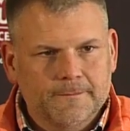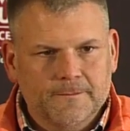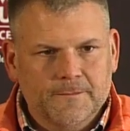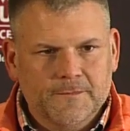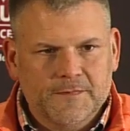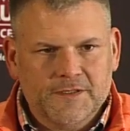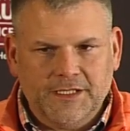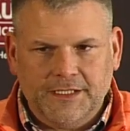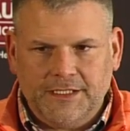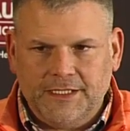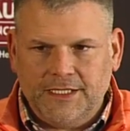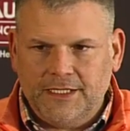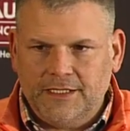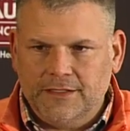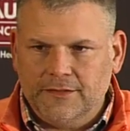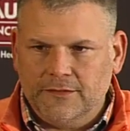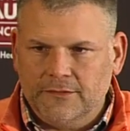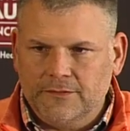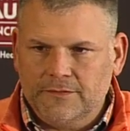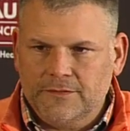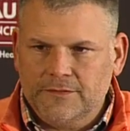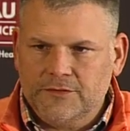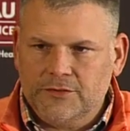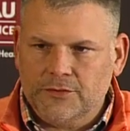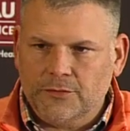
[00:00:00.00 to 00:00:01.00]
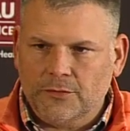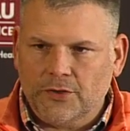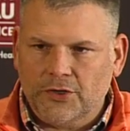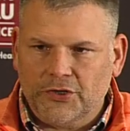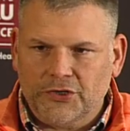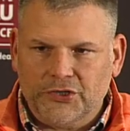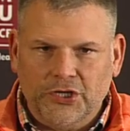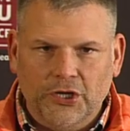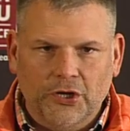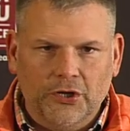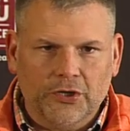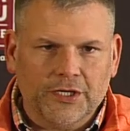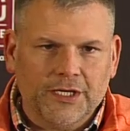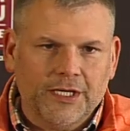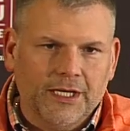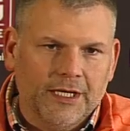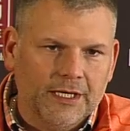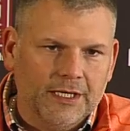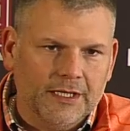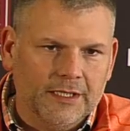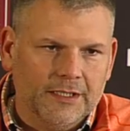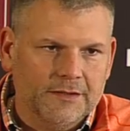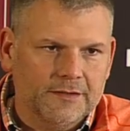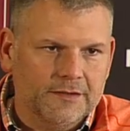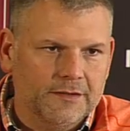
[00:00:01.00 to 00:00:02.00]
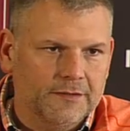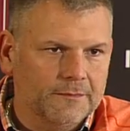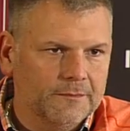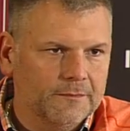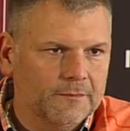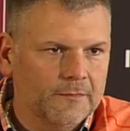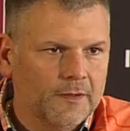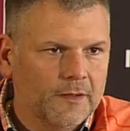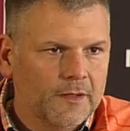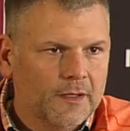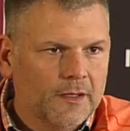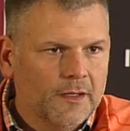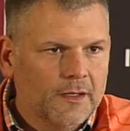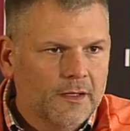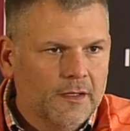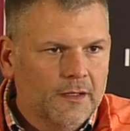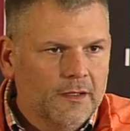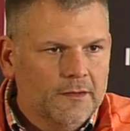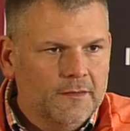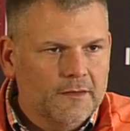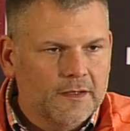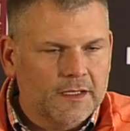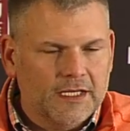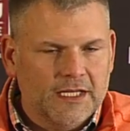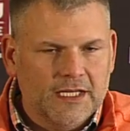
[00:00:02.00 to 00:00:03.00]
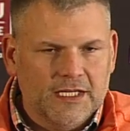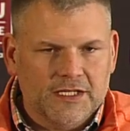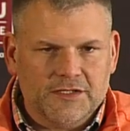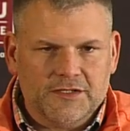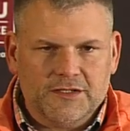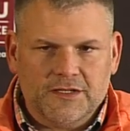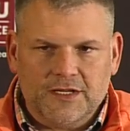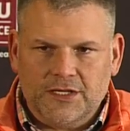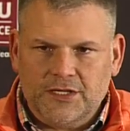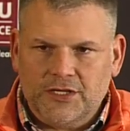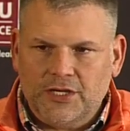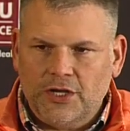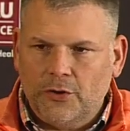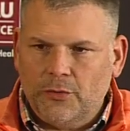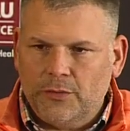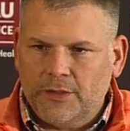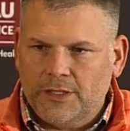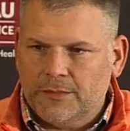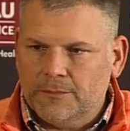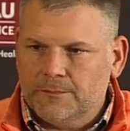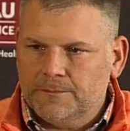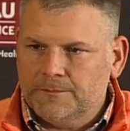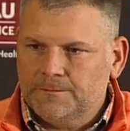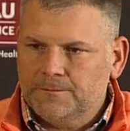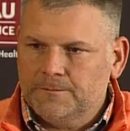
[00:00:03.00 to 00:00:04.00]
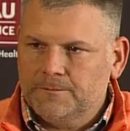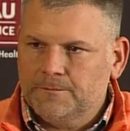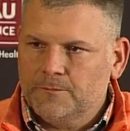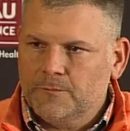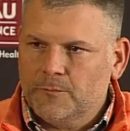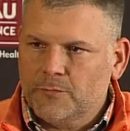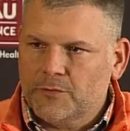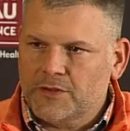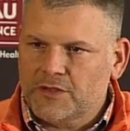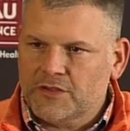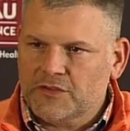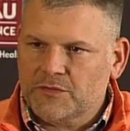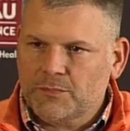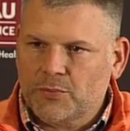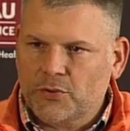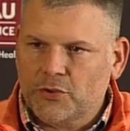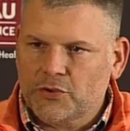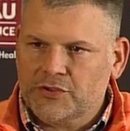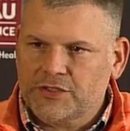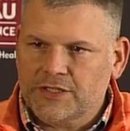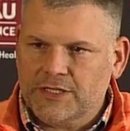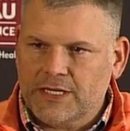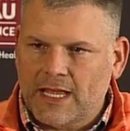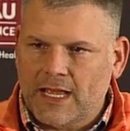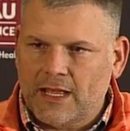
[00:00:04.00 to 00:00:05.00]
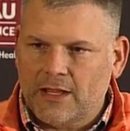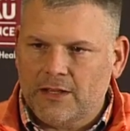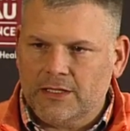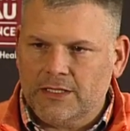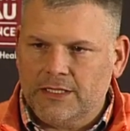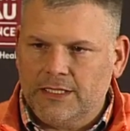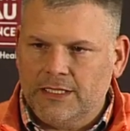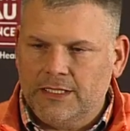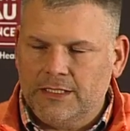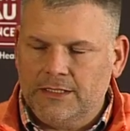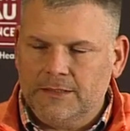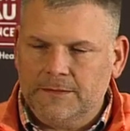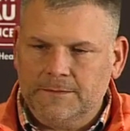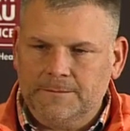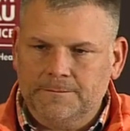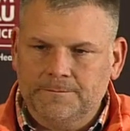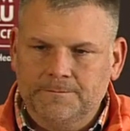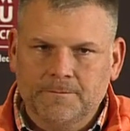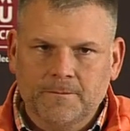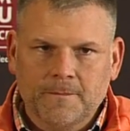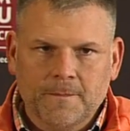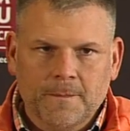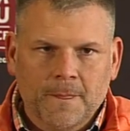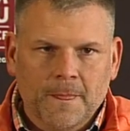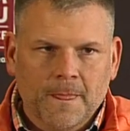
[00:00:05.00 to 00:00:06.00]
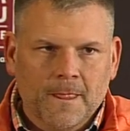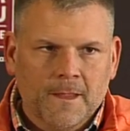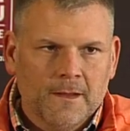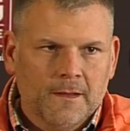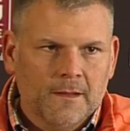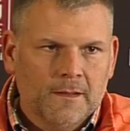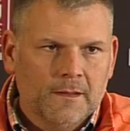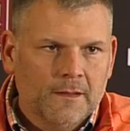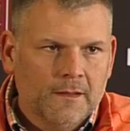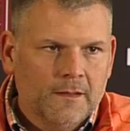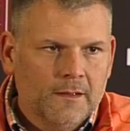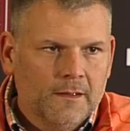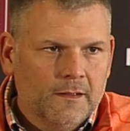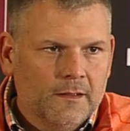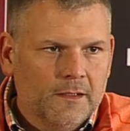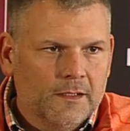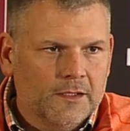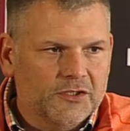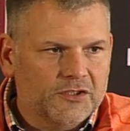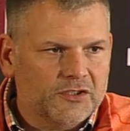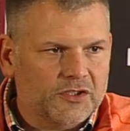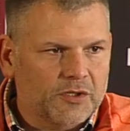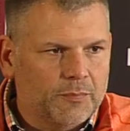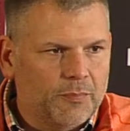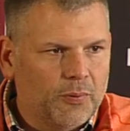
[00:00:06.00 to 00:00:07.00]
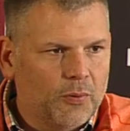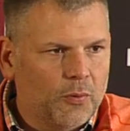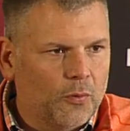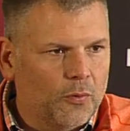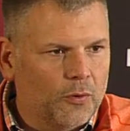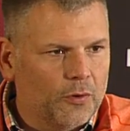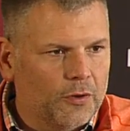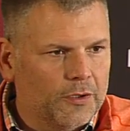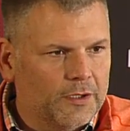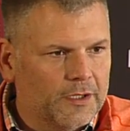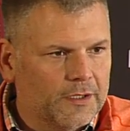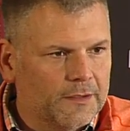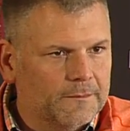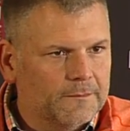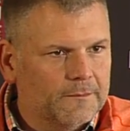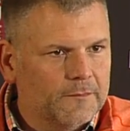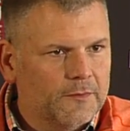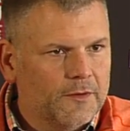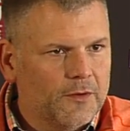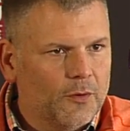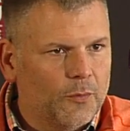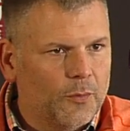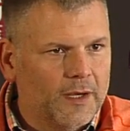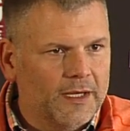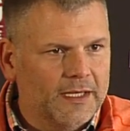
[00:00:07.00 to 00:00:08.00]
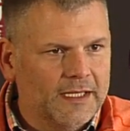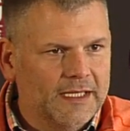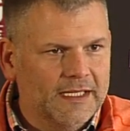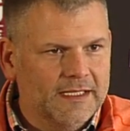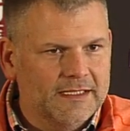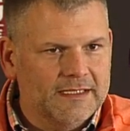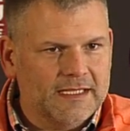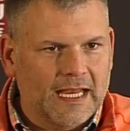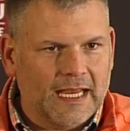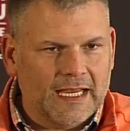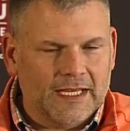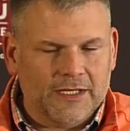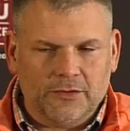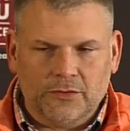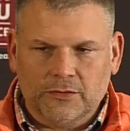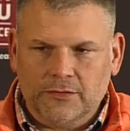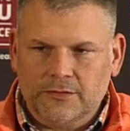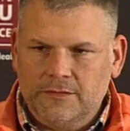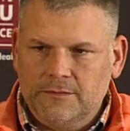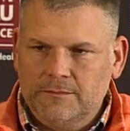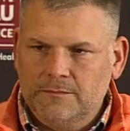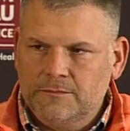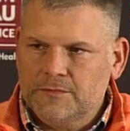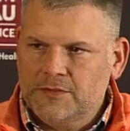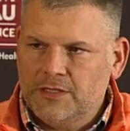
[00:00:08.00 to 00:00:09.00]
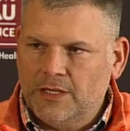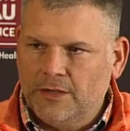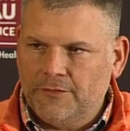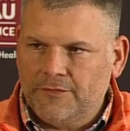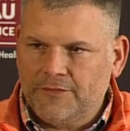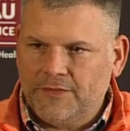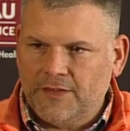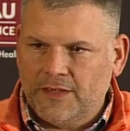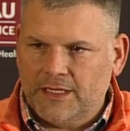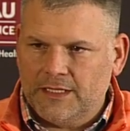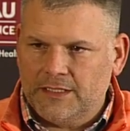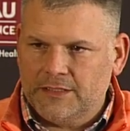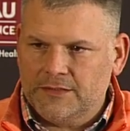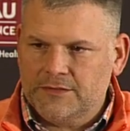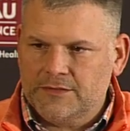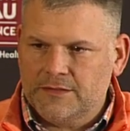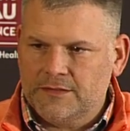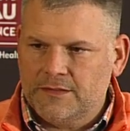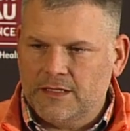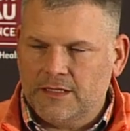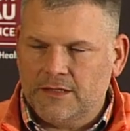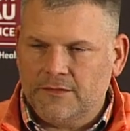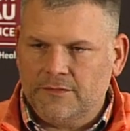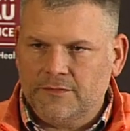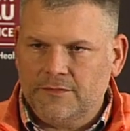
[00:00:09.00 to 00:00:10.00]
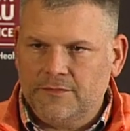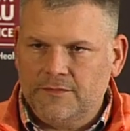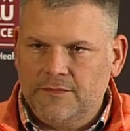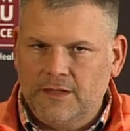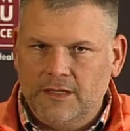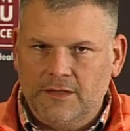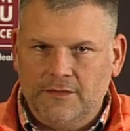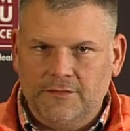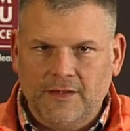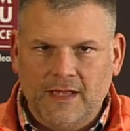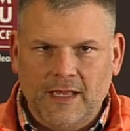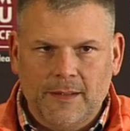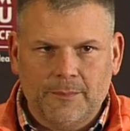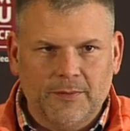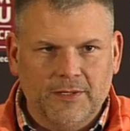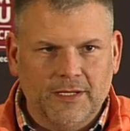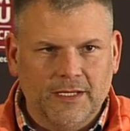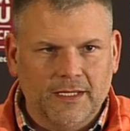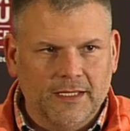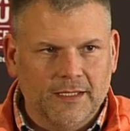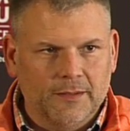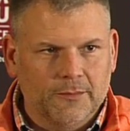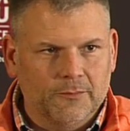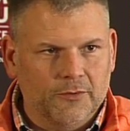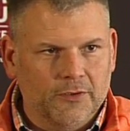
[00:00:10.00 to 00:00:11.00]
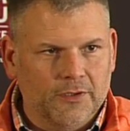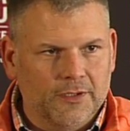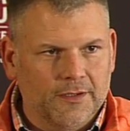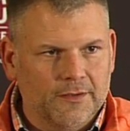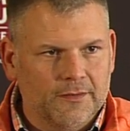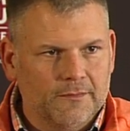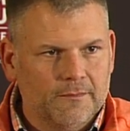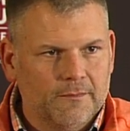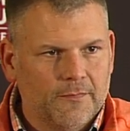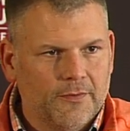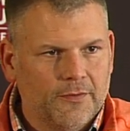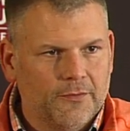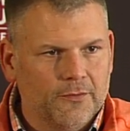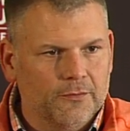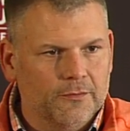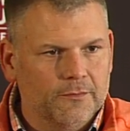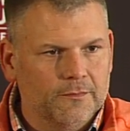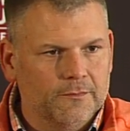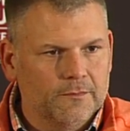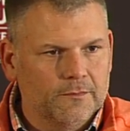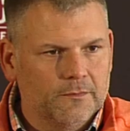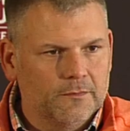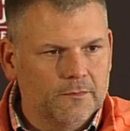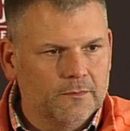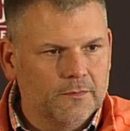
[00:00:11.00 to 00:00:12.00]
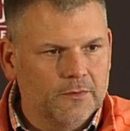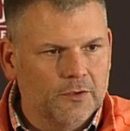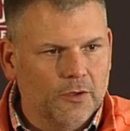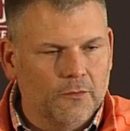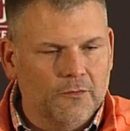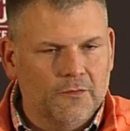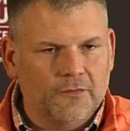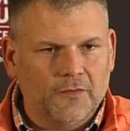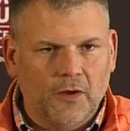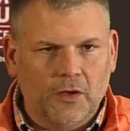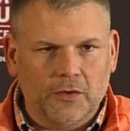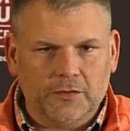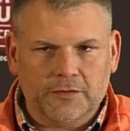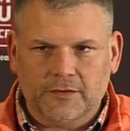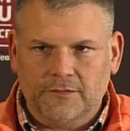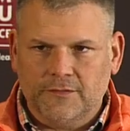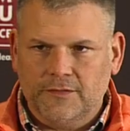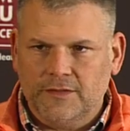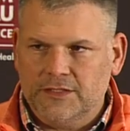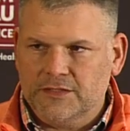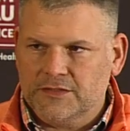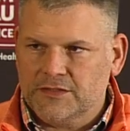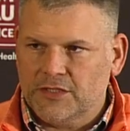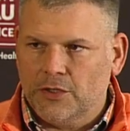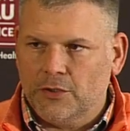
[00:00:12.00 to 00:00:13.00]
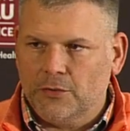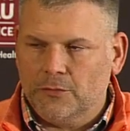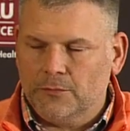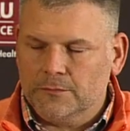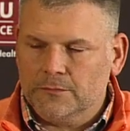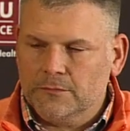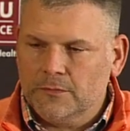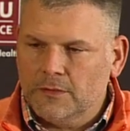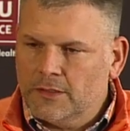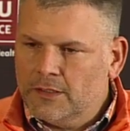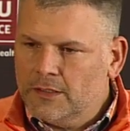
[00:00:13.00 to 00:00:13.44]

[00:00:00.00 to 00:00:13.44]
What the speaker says: to give to our young kids and the kids that know him, with his personality and his support and the way he's handled tough things that have happened to him, really through no fault of his own.